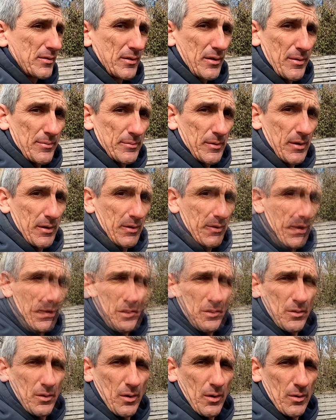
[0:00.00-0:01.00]
So I'm
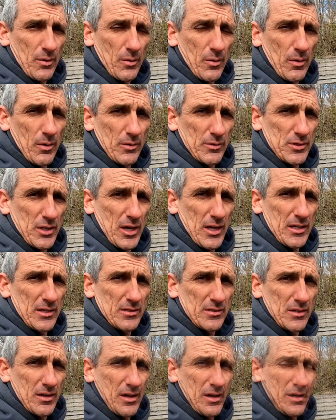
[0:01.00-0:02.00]
doing an oil
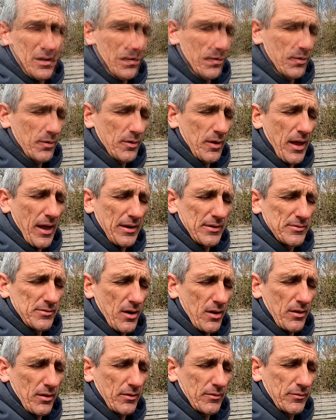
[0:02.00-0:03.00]
change, a total
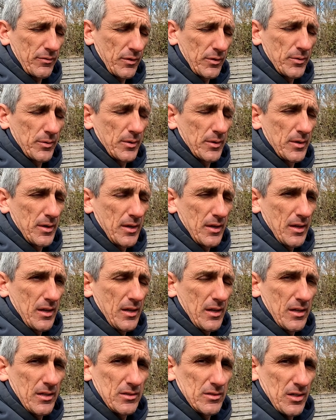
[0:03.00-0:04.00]
hydraulic fluid
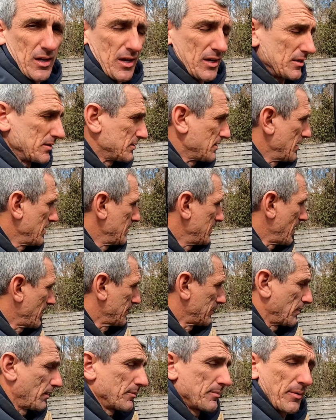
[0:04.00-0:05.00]
change.
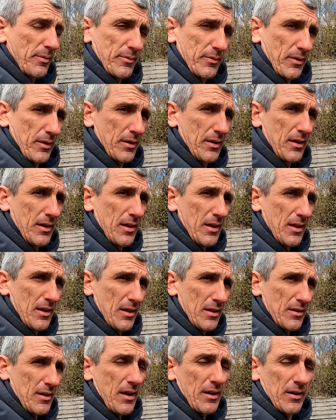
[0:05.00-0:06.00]
That's a little bit of
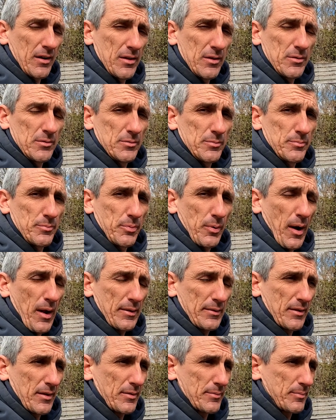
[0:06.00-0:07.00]
not a huge
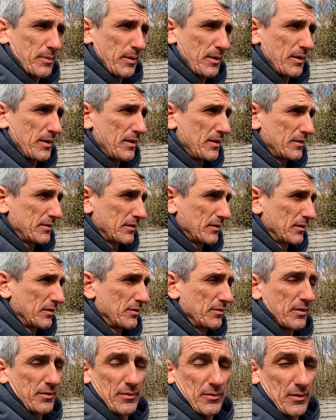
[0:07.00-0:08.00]
process, but it's a
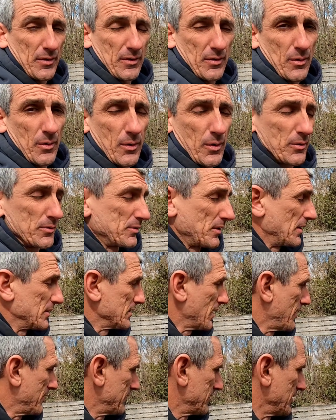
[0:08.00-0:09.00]
little different than the oil
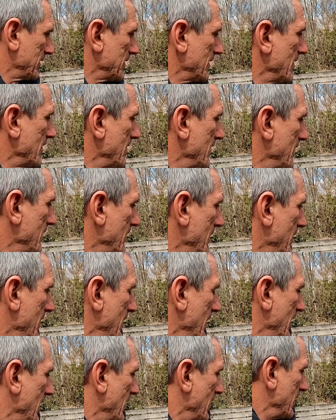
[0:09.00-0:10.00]
change, obviously.
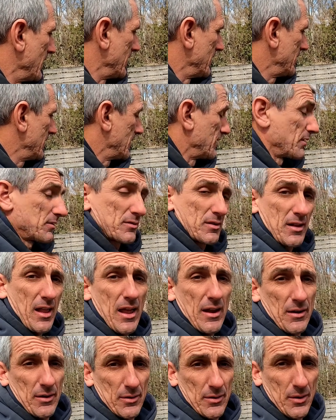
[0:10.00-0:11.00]
And there's a
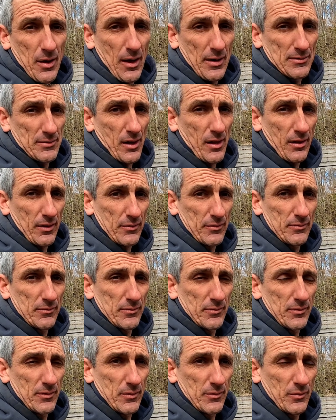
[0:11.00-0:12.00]
lot of hydraulic
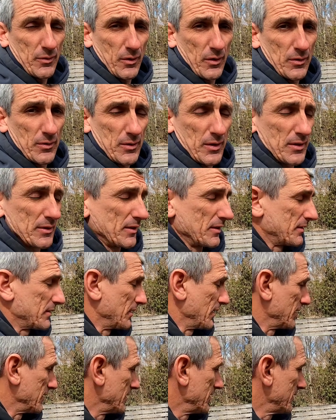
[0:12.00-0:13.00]
fluid in this
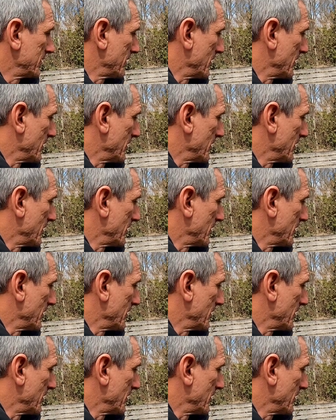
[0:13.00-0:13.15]
thing.